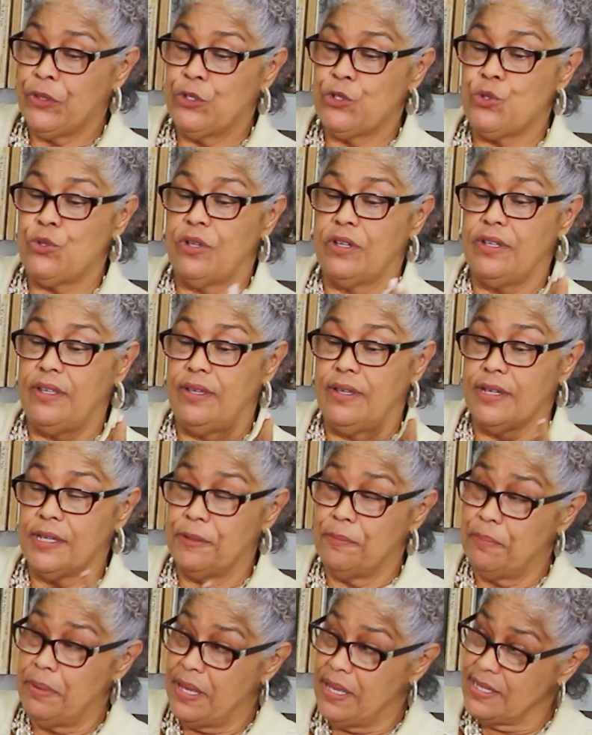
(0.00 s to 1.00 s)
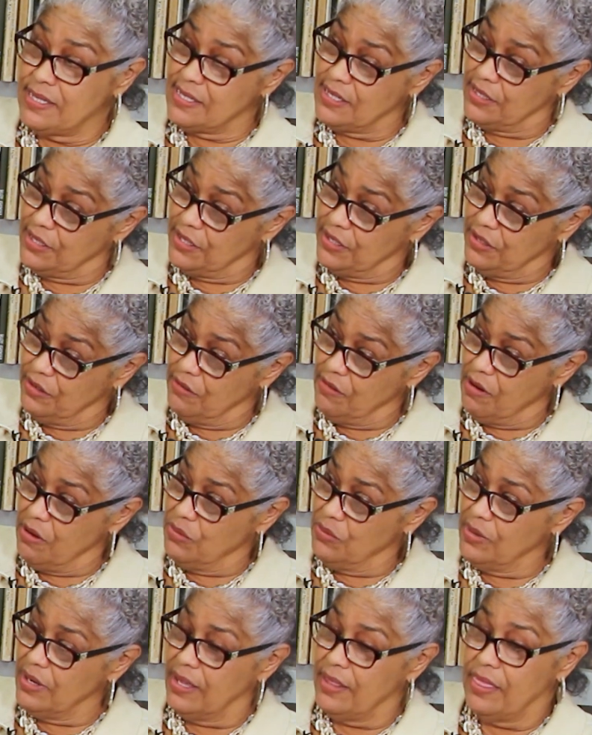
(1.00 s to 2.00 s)
so that air can pass under the
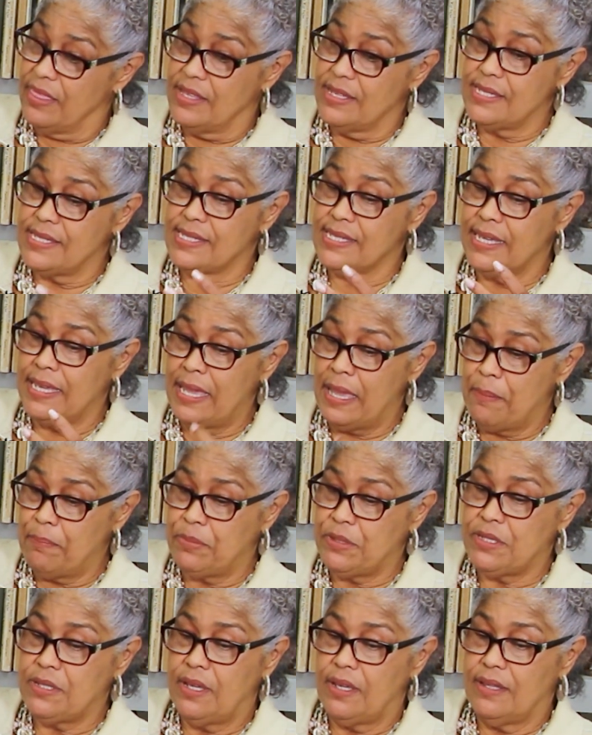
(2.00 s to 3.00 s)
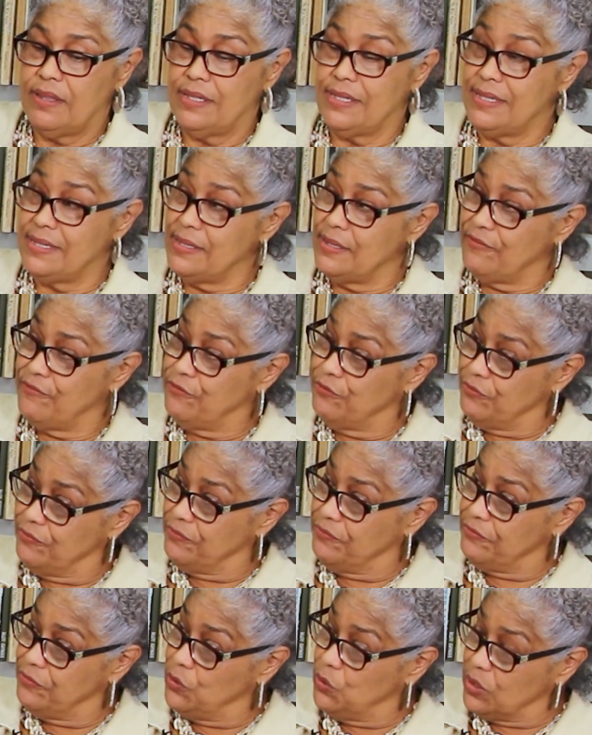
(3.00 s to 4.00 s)
ground, and this kept the
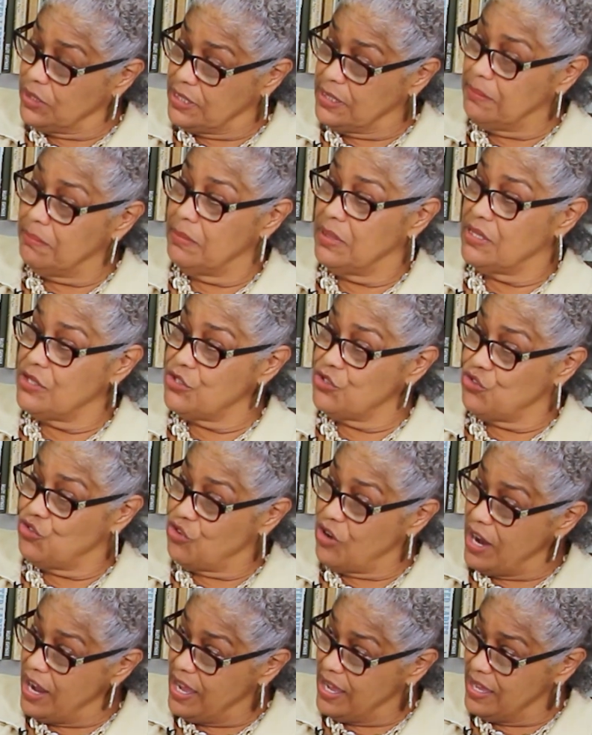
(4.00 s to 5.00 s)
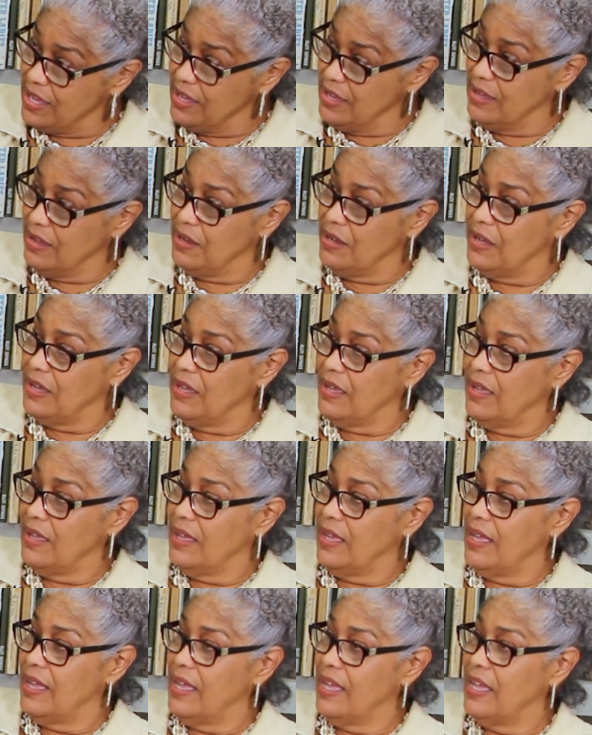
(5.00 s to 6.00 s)
floor timbers dry,
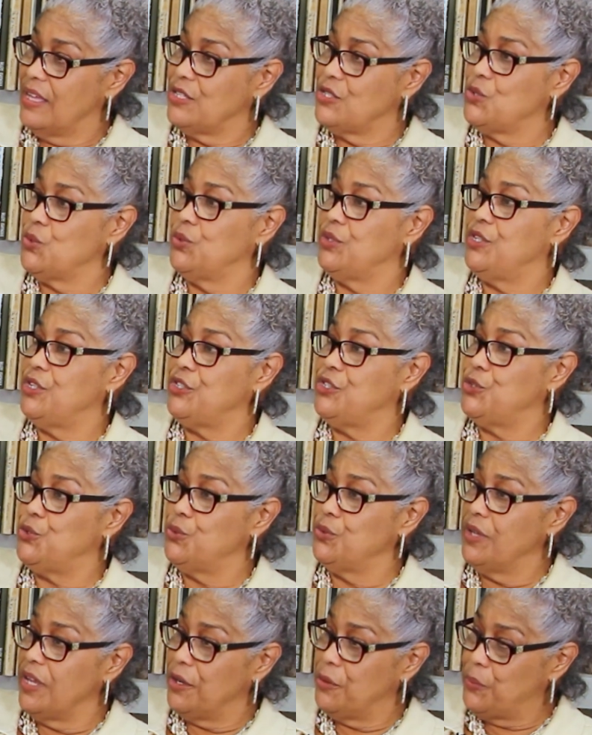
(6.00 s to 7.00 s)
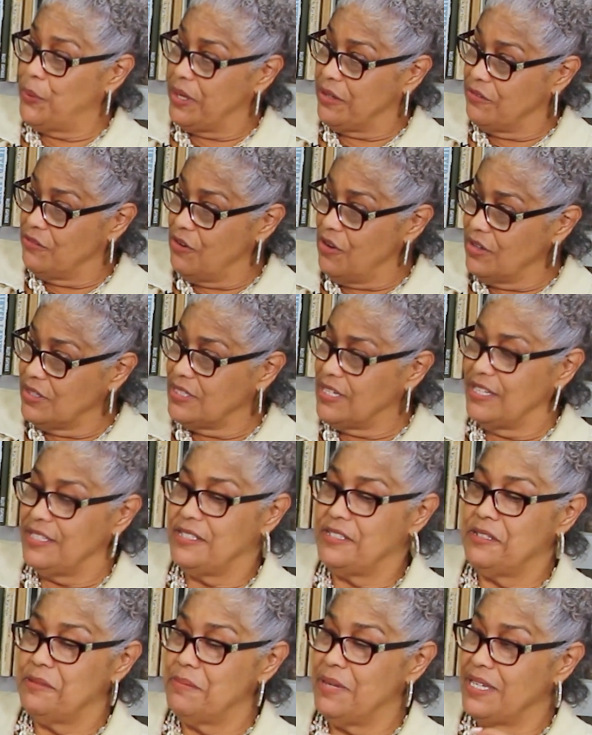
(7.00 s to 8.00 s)
so that you don't get wet rot
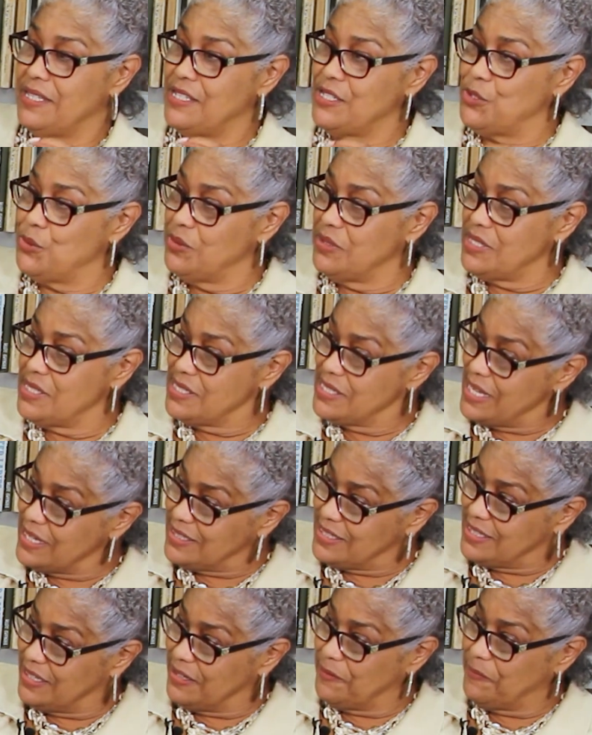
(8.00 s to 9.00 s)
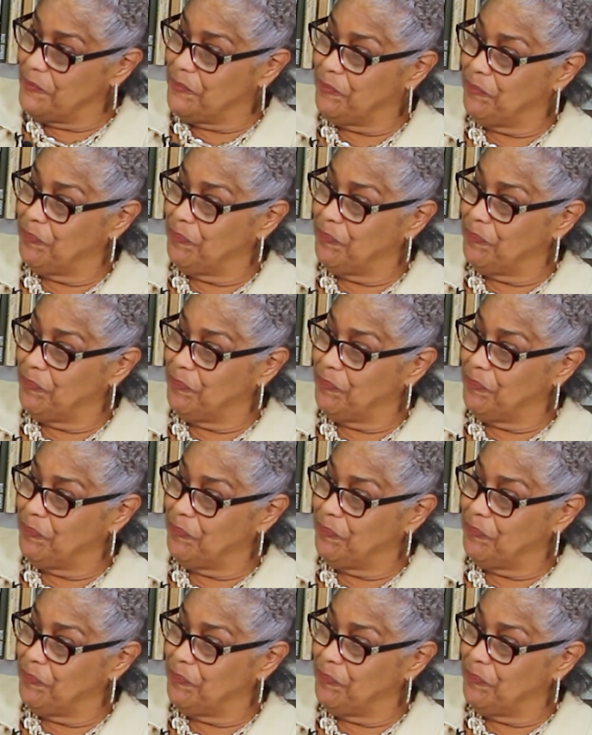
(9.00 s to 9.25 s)
and termites don't set in.